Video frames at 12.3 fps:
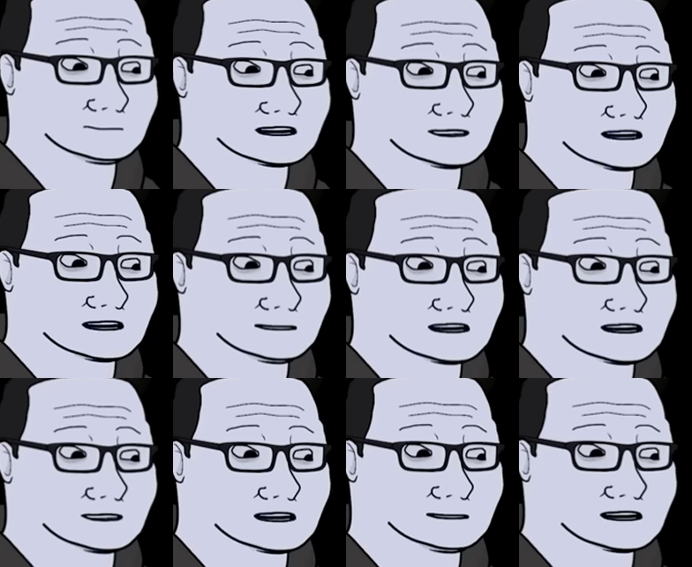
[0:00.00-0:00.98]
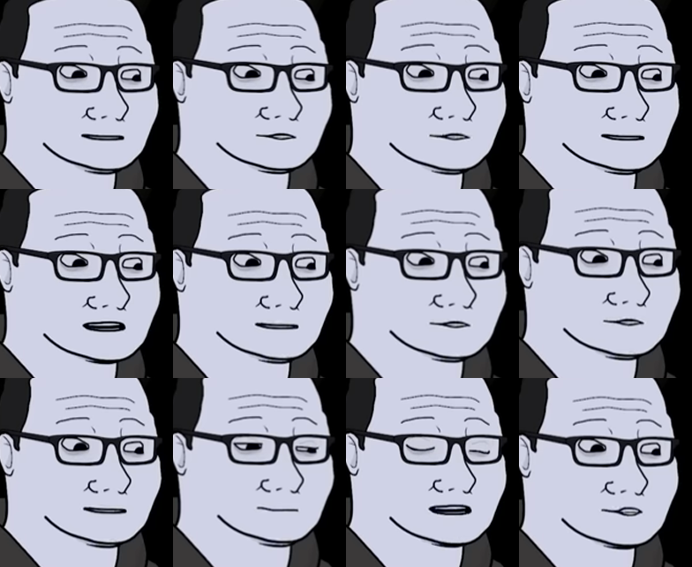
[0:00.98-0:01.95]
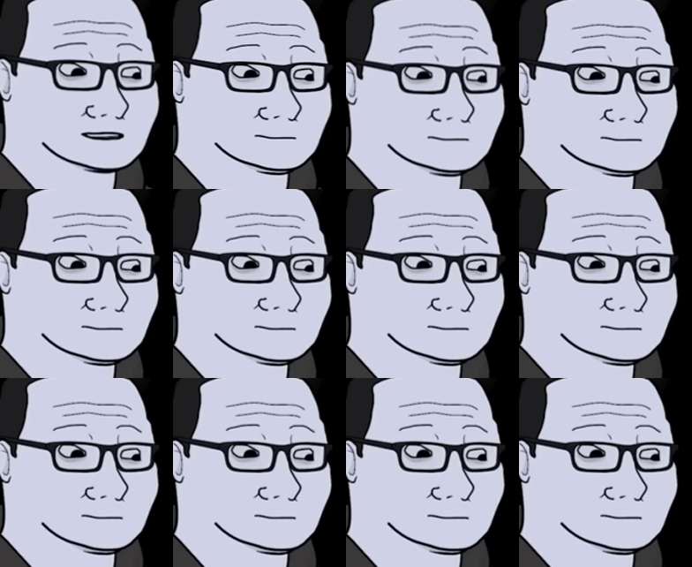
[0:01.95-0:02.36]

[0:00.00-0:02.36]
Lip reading: Because I rented the accordion for an hour.